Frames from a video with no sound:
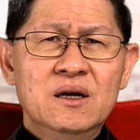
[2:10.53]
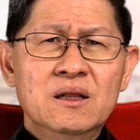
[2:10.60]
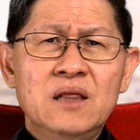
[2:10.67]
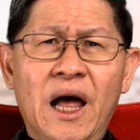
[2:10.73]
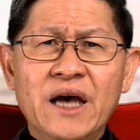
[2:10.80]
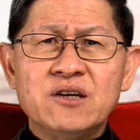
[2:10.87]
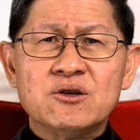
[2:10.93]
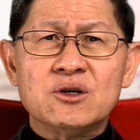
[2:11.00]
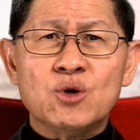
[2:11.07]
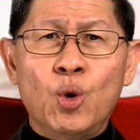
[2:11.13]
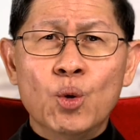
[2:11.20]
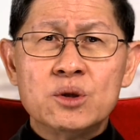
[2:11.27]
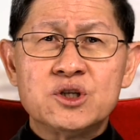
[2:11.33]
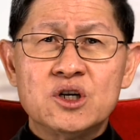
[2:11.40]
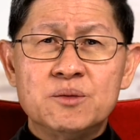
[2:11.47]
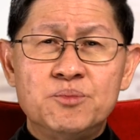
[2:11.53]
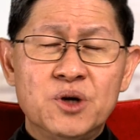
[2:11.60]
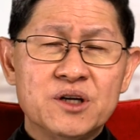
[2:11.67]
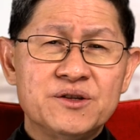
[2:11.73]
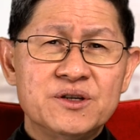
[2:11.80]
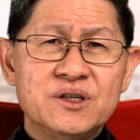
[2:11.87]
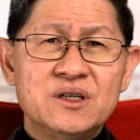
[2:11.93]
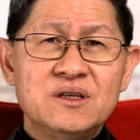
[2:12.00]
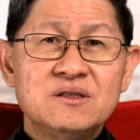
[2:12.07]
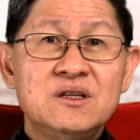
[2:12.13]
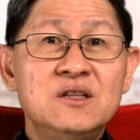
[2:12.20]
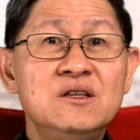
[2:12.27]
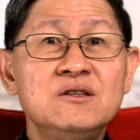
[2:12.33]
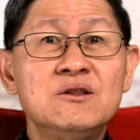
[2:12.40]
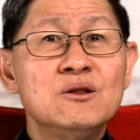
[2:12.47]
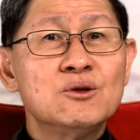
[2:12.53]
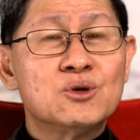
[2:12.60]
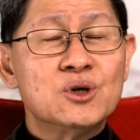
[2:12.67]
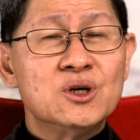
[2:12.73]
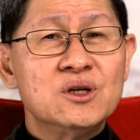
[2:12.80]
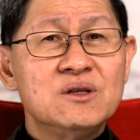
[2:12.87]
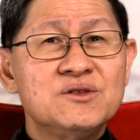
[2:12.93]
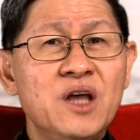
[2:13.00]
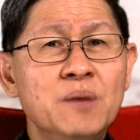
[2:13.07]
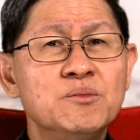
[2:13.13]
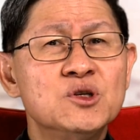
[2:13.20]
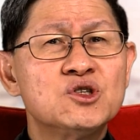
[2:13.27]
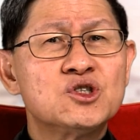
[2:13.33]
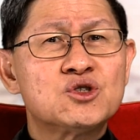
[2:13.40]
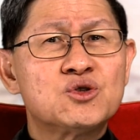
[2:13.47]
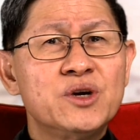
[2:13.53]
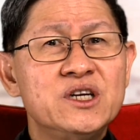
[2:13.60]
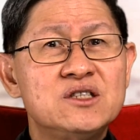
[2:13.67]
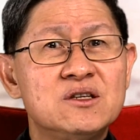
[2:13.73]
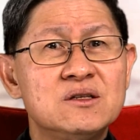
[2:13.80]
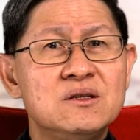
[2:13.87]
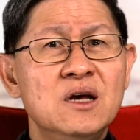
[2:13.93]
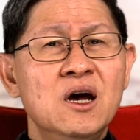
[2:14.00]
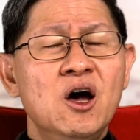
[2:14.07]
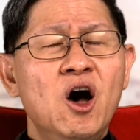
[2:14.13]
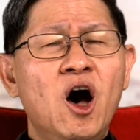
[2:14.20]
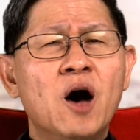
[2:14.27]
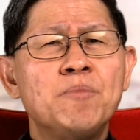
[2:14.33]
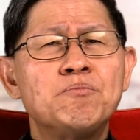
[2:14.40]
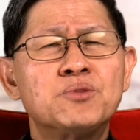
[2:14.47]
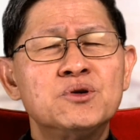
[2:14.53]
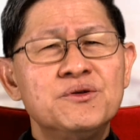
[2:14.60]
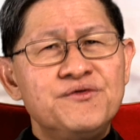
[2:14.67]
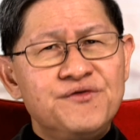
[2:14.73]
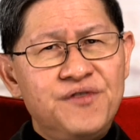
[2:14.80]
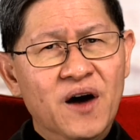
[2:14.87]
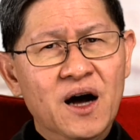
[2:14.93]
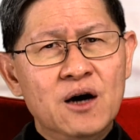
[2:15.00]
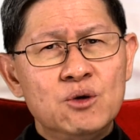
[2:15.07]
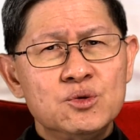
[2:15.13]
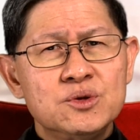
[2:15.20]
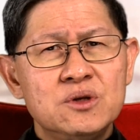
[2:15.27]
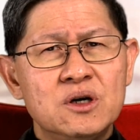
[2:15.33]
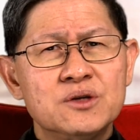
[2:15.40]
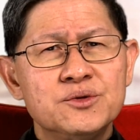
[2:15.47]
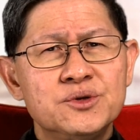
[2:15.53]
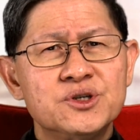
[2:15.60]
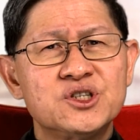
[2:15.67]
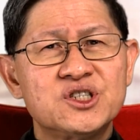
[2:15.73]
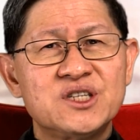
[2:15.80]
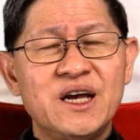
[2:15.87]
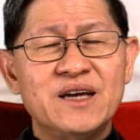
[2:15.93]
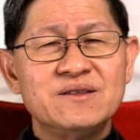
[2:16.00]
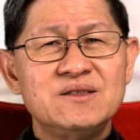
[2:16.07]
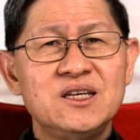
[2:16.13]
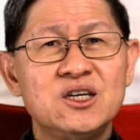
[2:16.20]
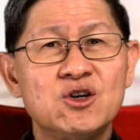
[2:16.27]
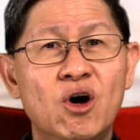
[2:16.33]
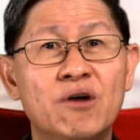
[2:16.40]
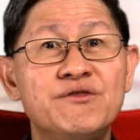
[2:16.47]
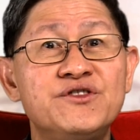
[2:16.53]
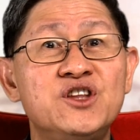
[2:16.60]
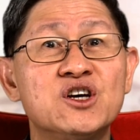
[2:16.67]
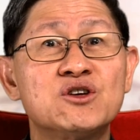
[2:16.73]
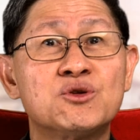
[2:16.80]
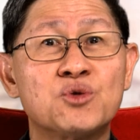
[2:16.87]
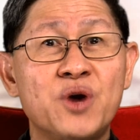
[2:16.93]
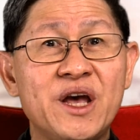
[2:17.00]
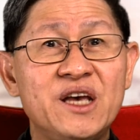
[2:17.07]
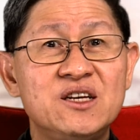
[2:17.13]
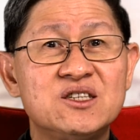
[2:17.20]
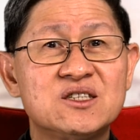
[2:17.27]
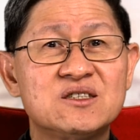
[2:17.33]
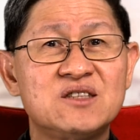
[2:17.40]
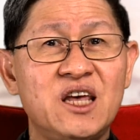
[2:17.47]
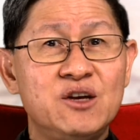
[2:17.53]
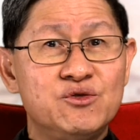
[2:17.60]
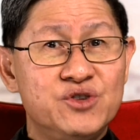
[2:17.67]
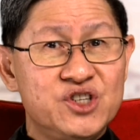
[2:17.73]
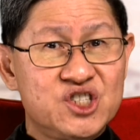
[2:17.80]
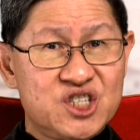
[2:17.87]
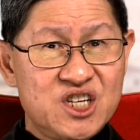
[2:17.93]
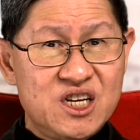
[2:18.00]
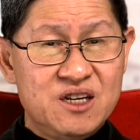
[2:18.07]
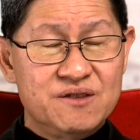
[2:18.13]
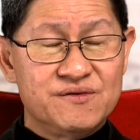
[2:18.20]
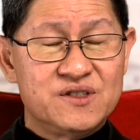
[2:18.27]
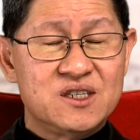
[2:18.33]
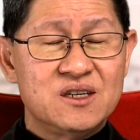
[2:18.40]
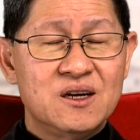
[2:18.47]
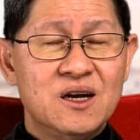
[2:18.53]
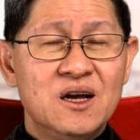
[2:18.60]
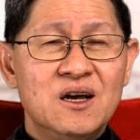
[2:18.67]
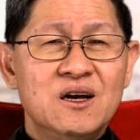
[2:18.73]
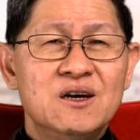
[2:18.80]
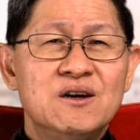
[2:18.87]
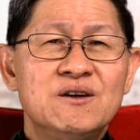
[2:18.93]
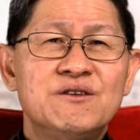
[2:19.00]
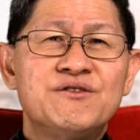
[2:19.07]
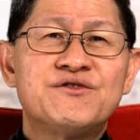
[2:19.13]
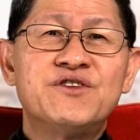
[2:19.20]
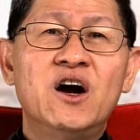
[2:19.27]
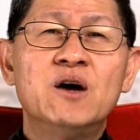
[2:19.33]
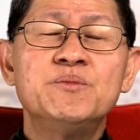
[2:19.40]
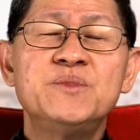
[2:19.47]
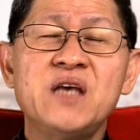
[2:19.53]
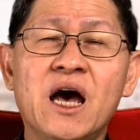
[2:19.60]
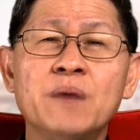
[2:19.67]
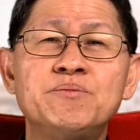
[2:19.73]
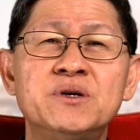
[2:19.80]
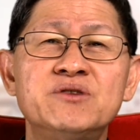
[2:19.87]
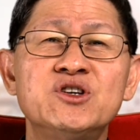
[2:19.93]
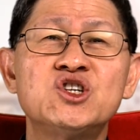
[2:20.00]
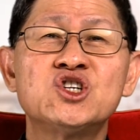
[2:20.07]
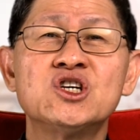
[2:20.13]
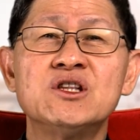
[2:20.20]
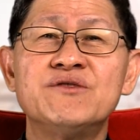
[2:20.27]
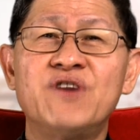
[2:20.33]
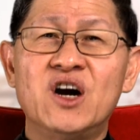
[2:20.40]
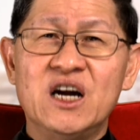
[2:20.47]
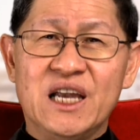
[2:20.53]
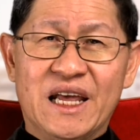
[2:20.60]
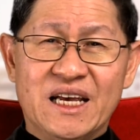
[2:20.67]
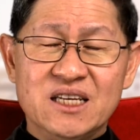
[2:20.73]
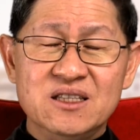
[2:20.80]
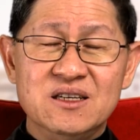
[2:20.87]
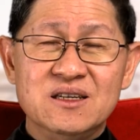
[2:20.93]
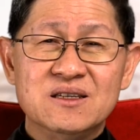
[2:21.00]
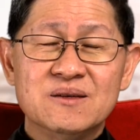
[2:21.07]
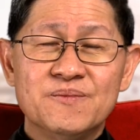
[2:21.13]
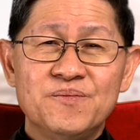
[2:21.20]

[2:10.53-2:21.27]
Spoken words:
Like her older brother, the little girl demonstrated a profound understanding of the grace they received from the apparition of Our Lady.